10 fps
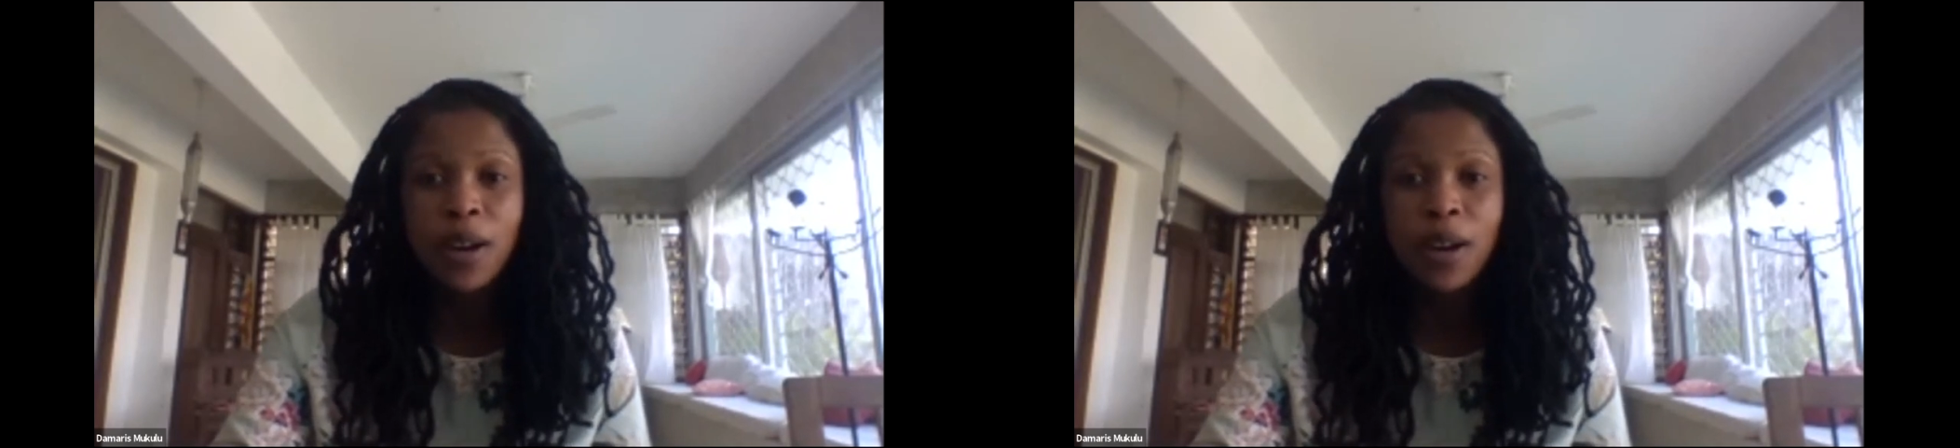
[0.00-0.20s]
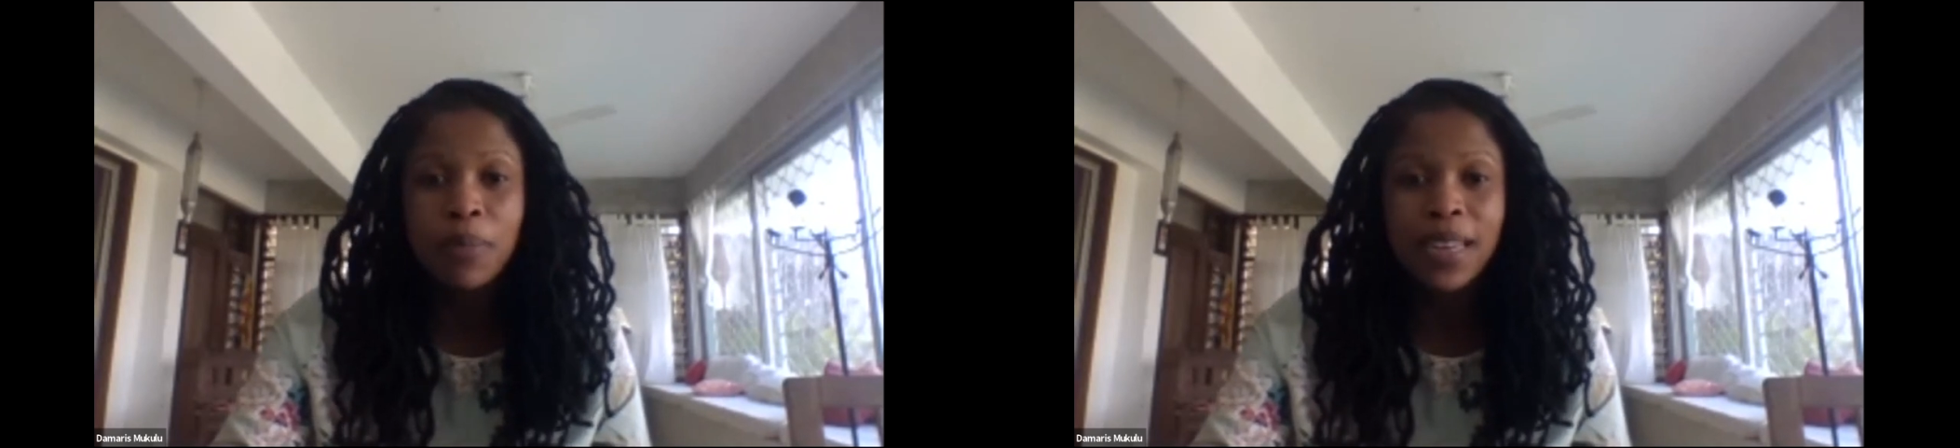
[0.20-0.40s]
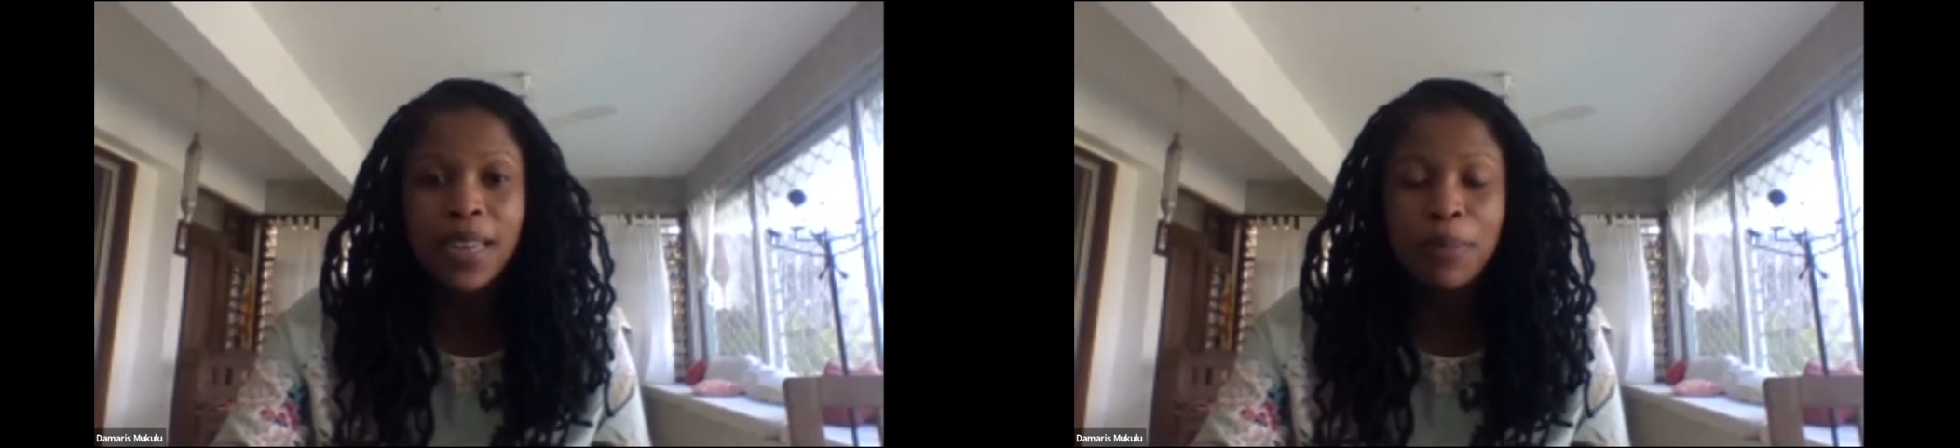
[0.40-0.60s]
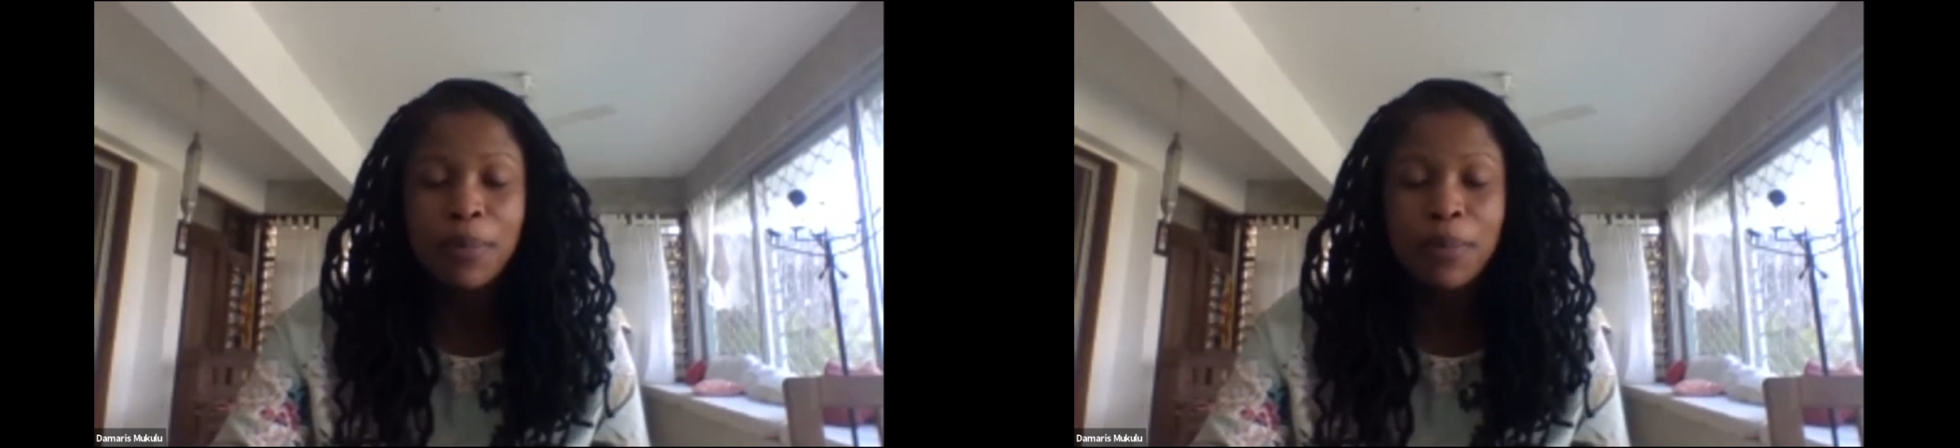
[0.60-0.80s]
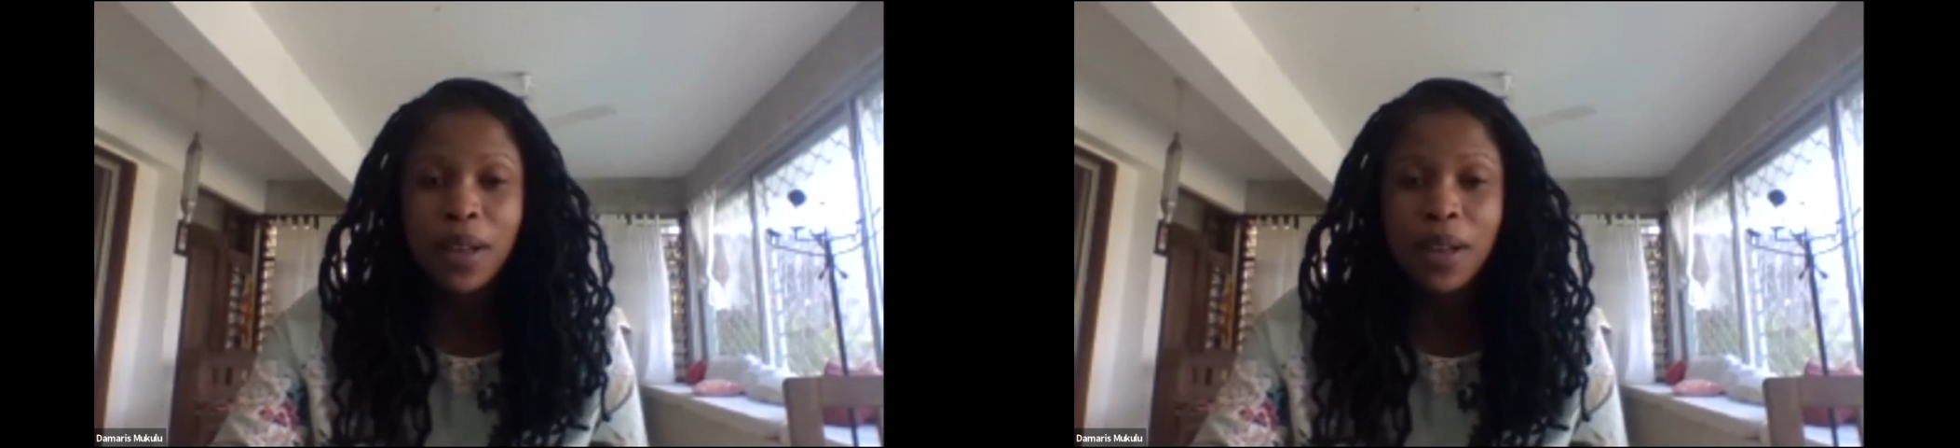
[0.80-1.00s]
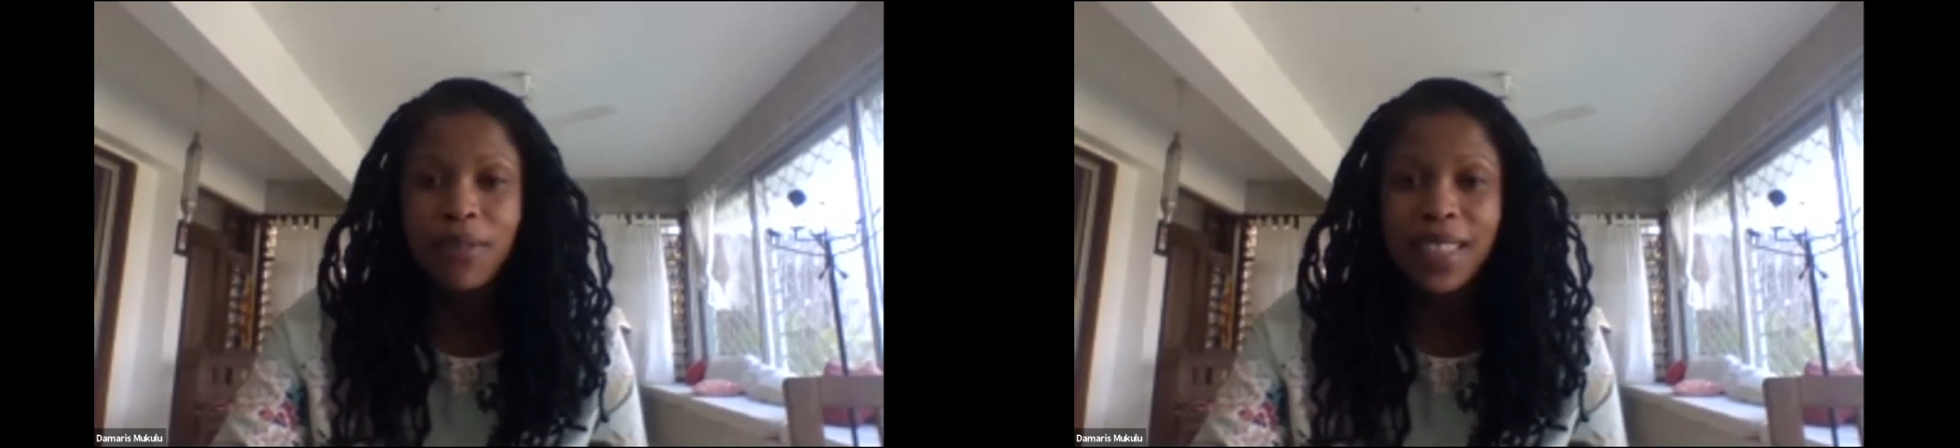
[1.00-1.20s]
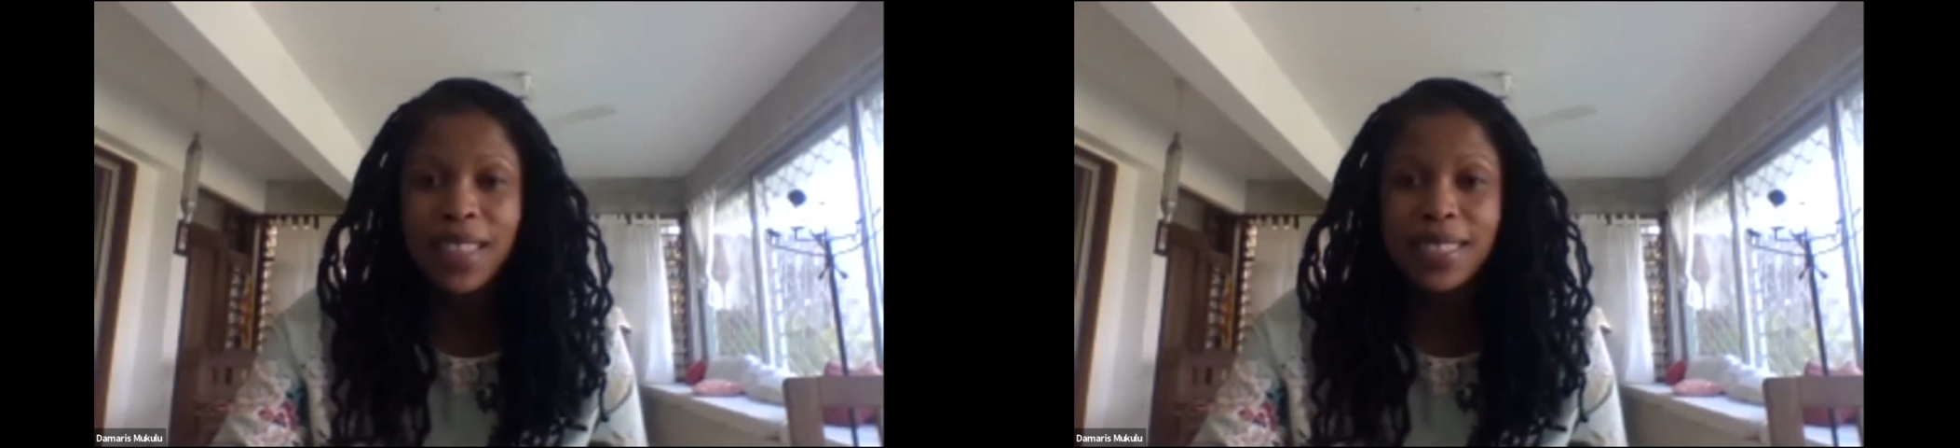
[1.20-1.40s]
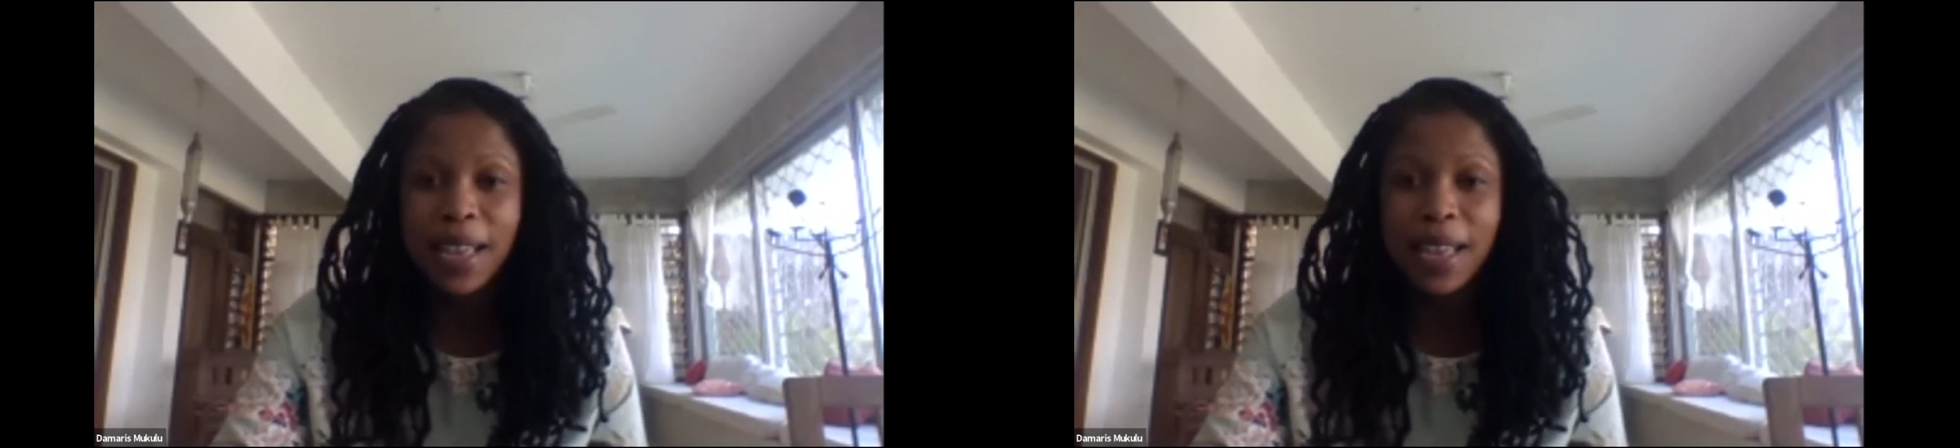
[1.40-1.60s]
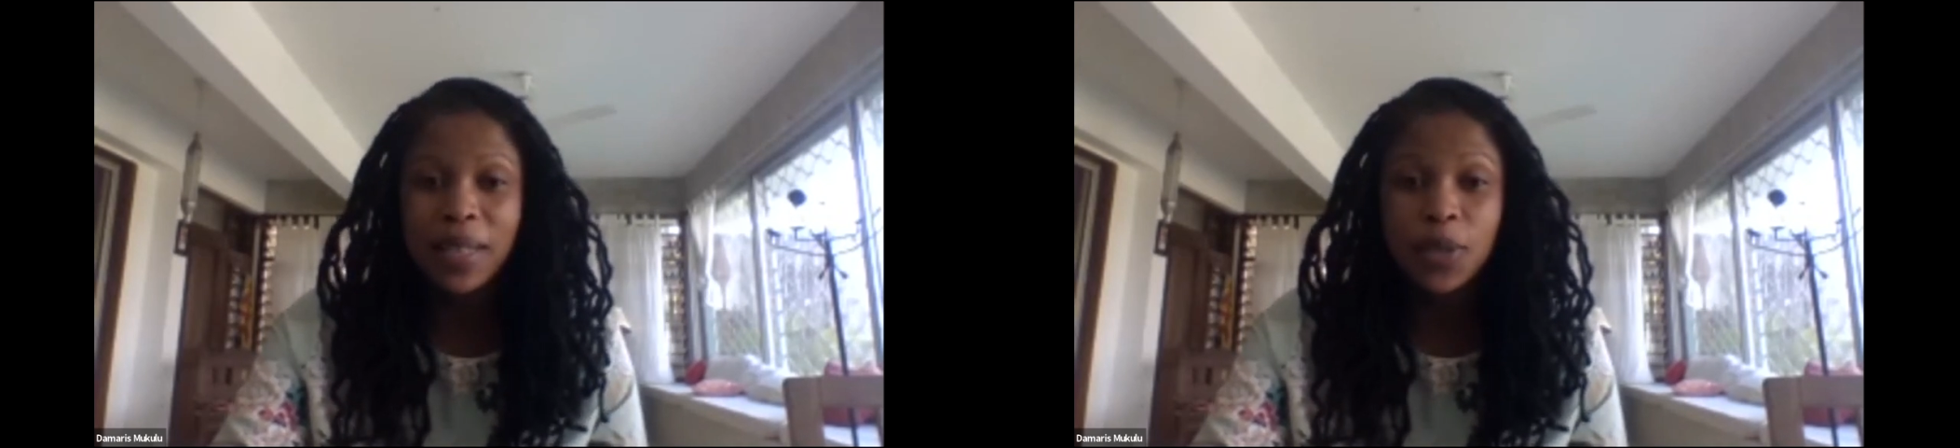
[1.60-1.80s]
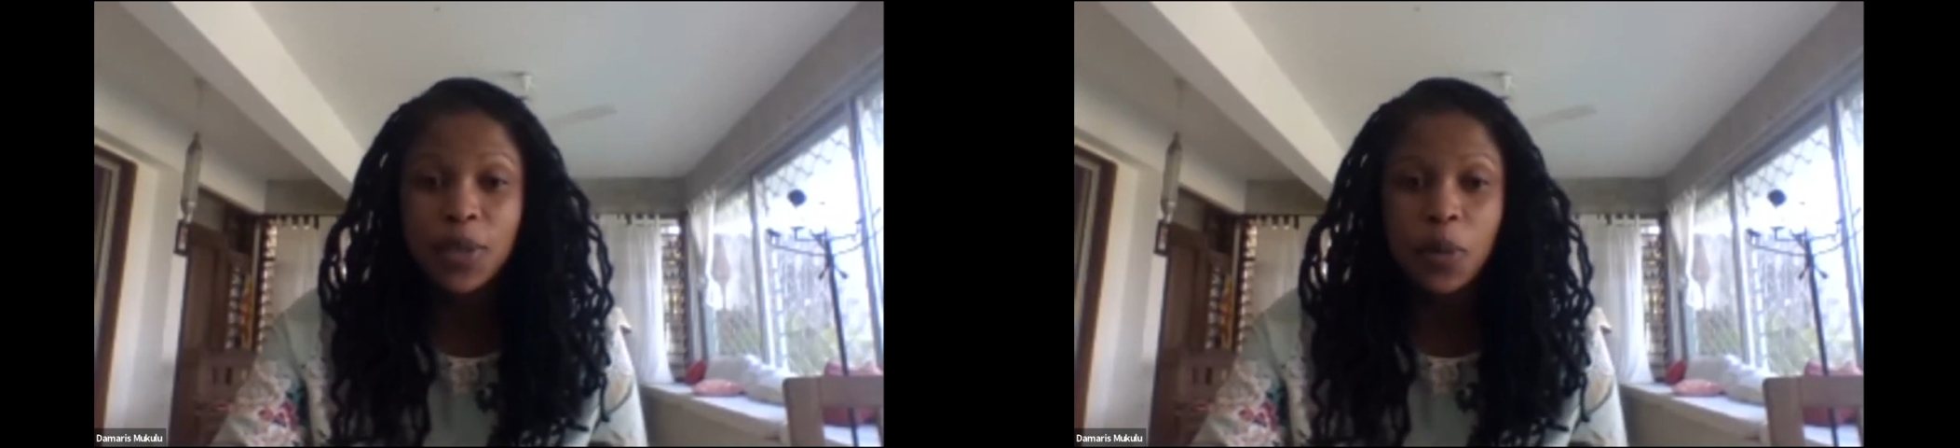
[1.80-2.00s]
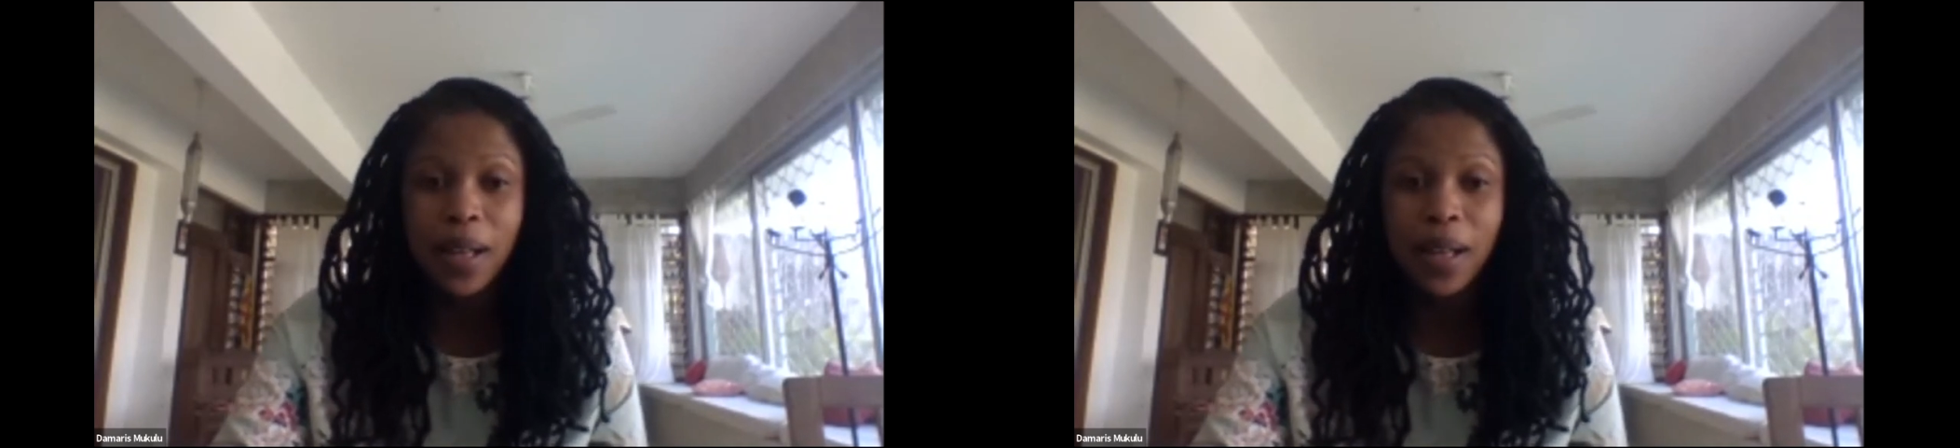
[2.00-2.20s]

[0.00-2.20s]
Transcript: being able to cover the segment so well.